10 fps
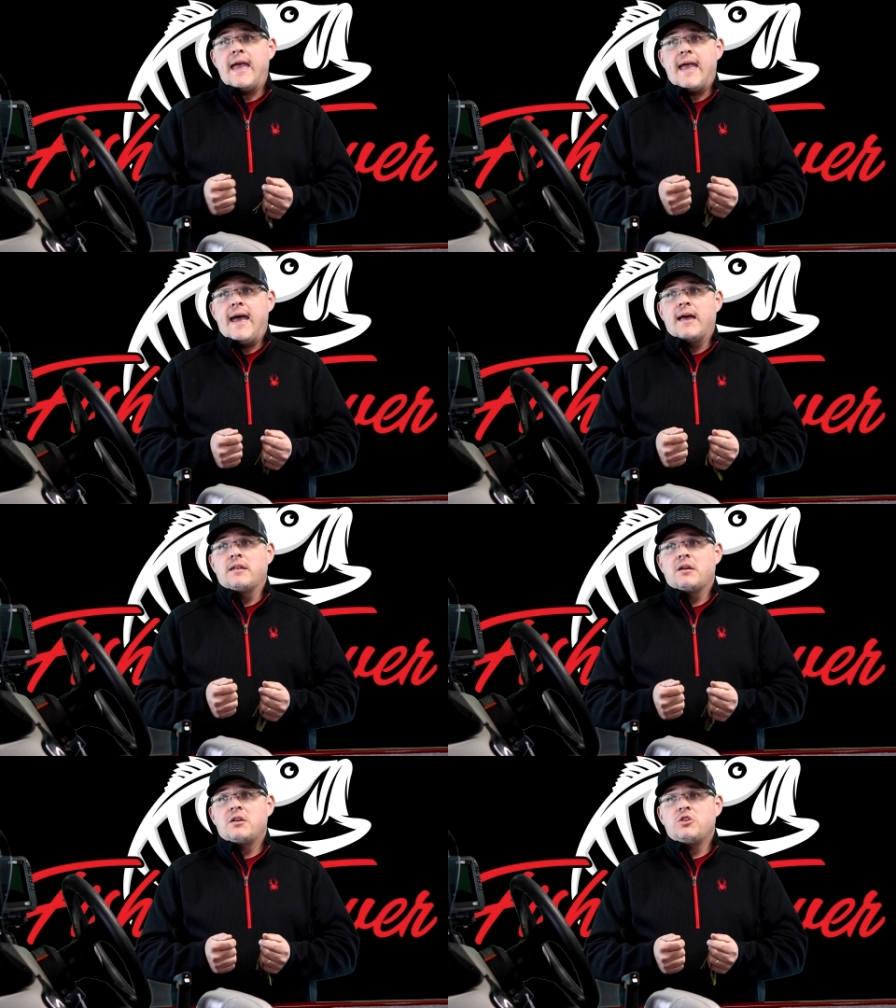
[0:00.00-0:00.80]

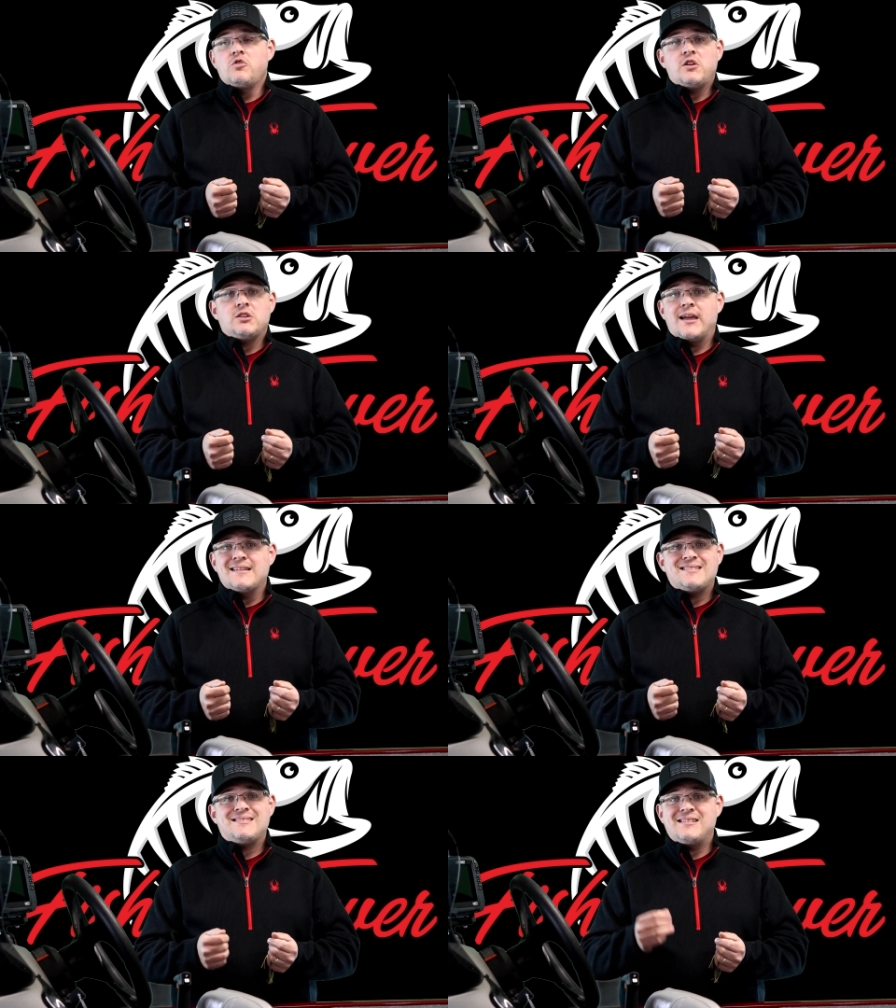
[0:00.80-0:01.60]
And you could let
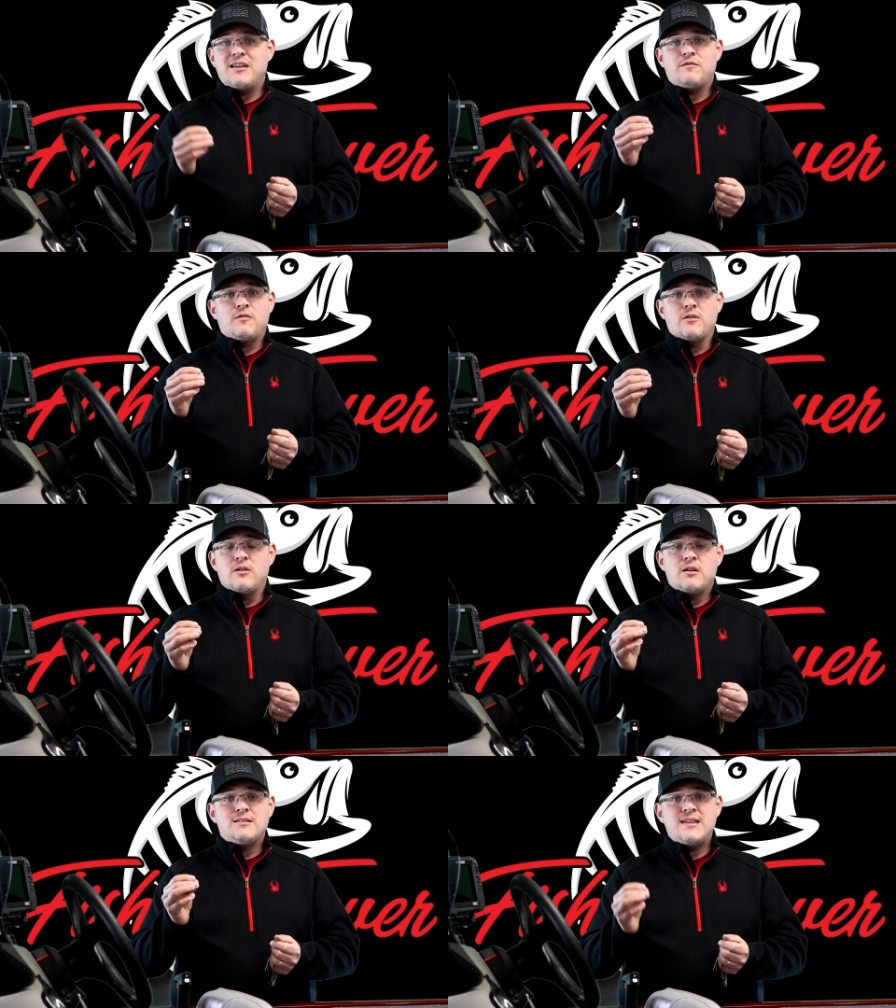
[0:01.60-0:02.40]
it sit for
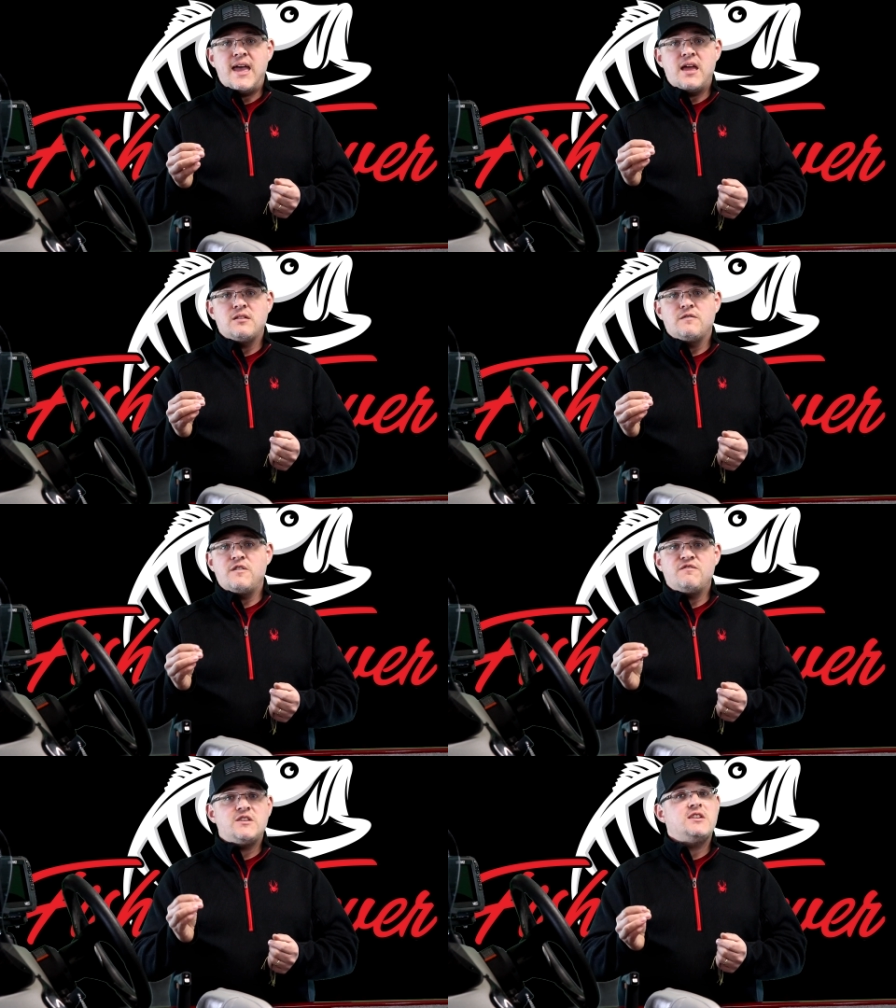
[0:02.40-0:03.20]
10,
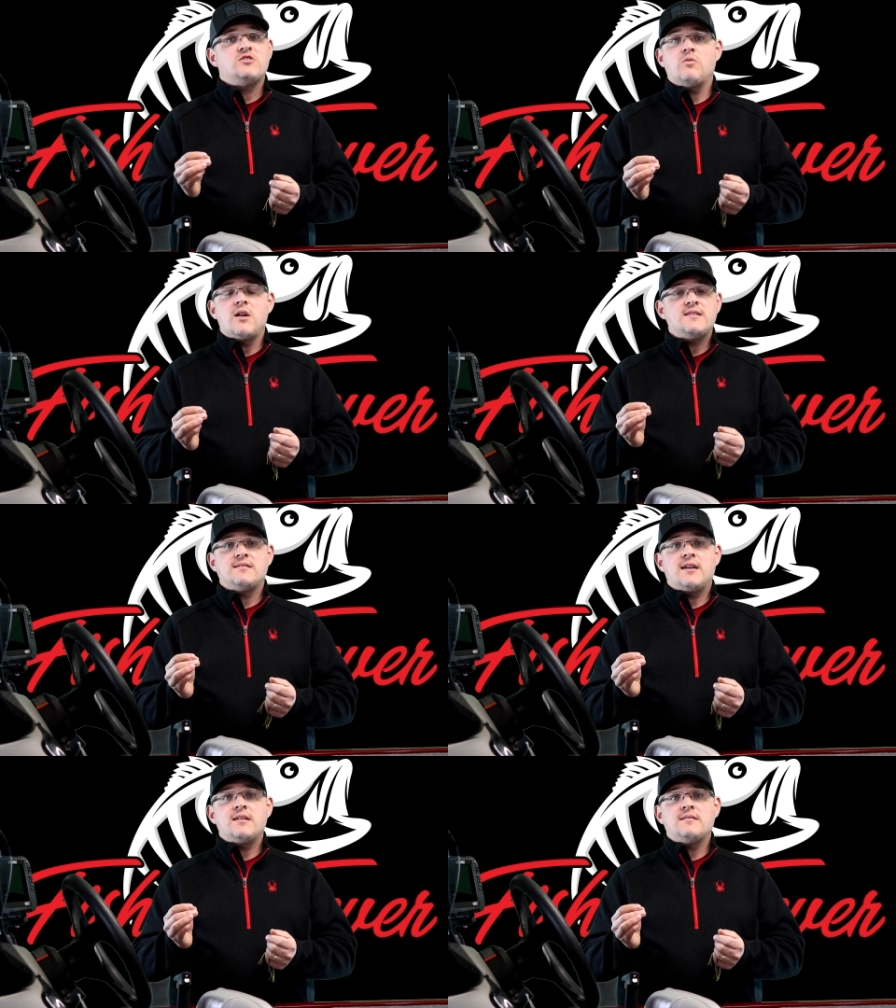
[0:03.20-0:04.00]
15, 20
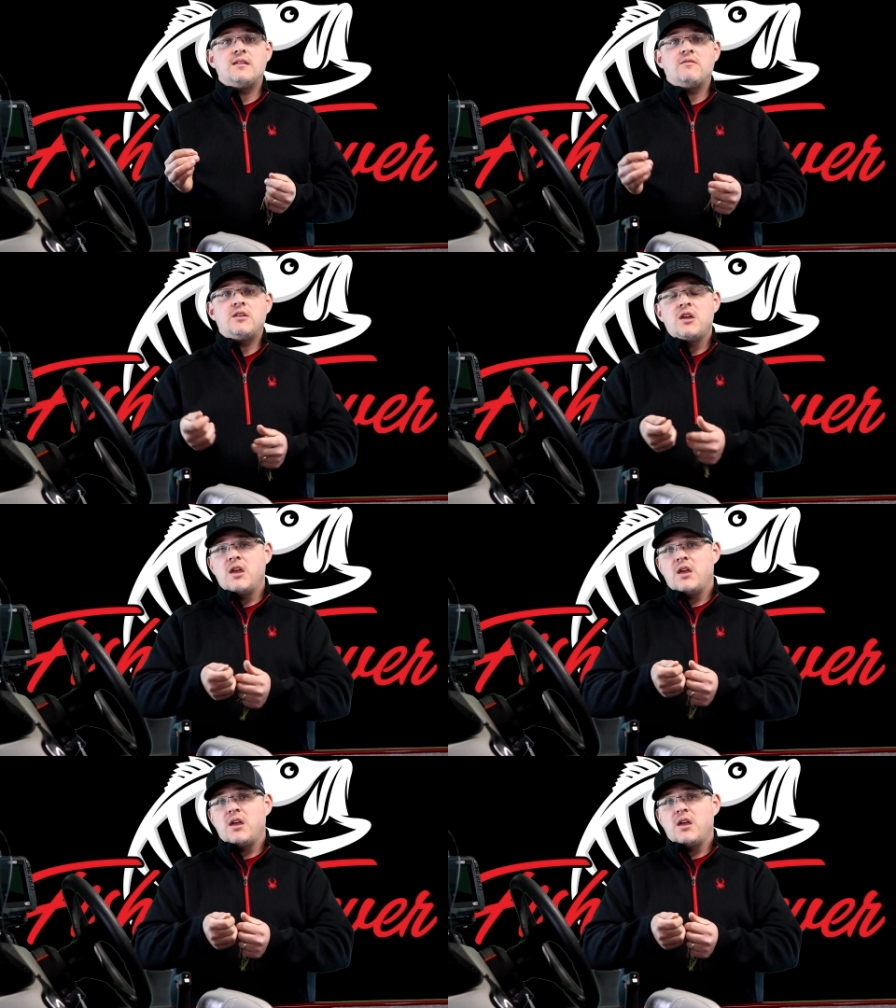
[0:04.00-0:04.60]
seconds even.